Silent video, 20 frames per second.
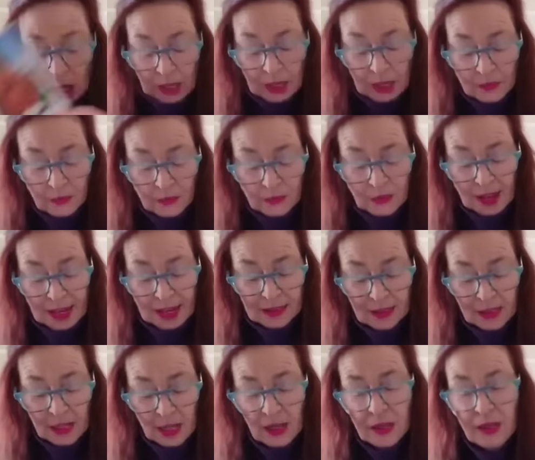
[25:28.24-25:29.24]
In
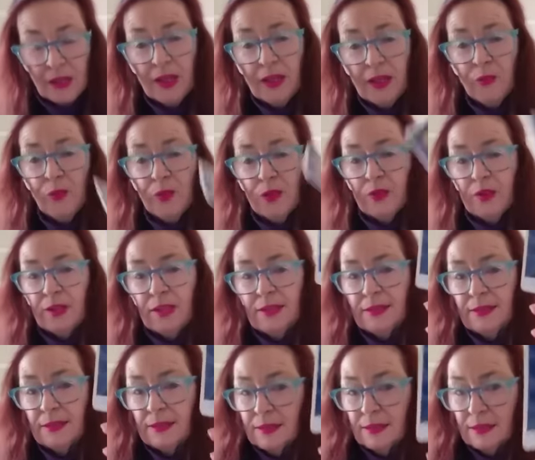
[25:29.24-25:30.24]
fact, I think with
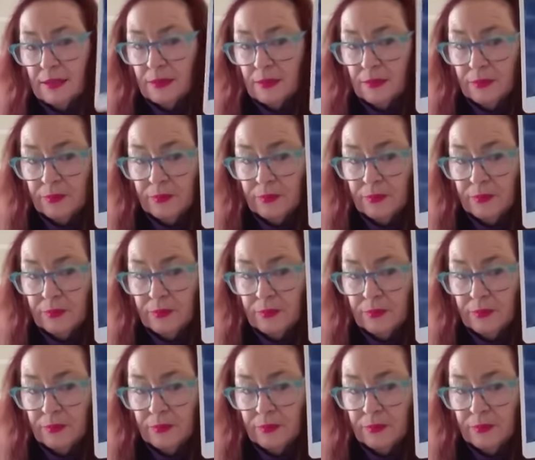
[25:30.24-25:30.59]
this